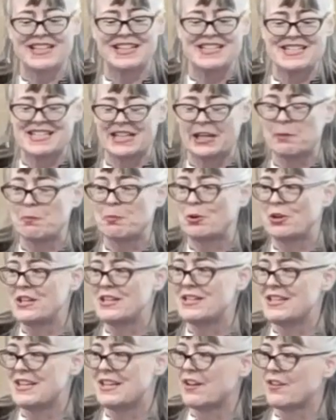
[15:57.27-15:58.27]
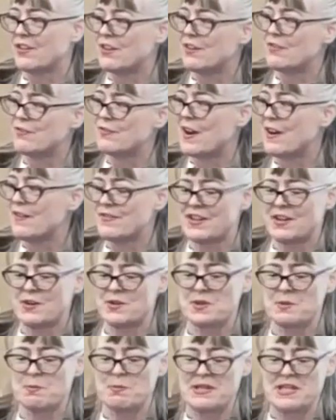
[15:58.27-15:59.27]
and is like putting together a
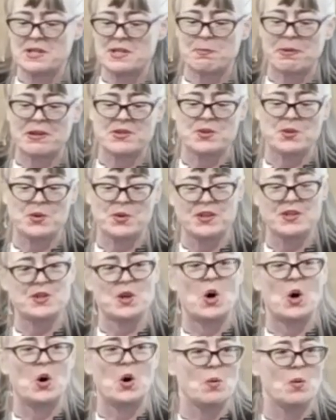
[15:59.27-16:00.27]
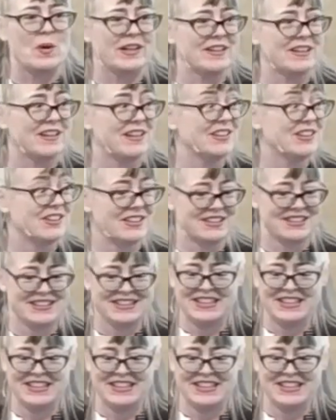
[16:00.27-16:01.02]
5,000-piece puzzle that's all one color.